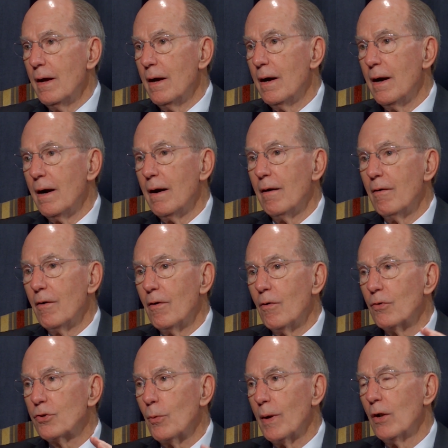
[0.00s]

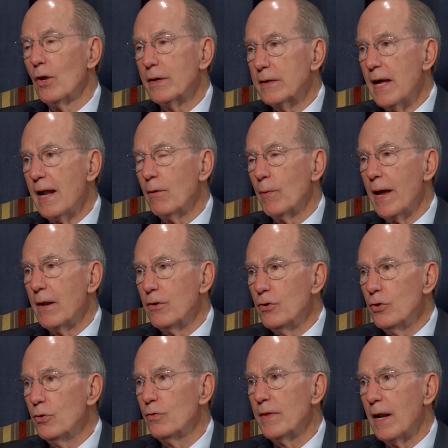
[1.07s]
So we looked at it. We
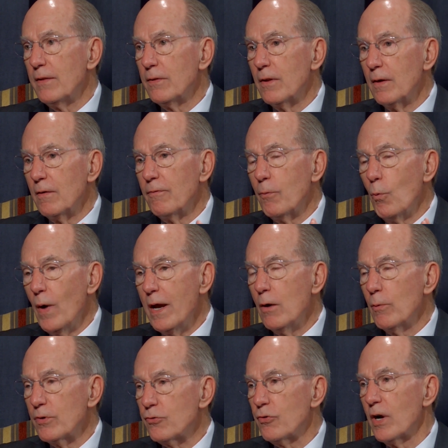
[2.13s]
knew that the way it
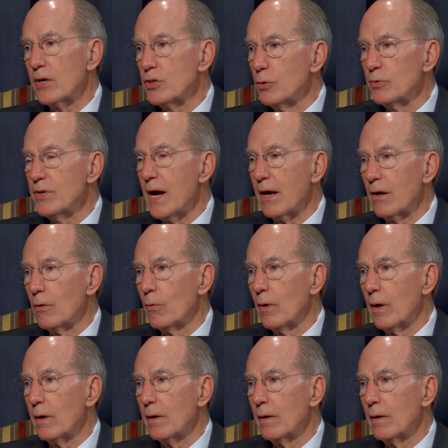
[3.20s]
was structured was not going to work.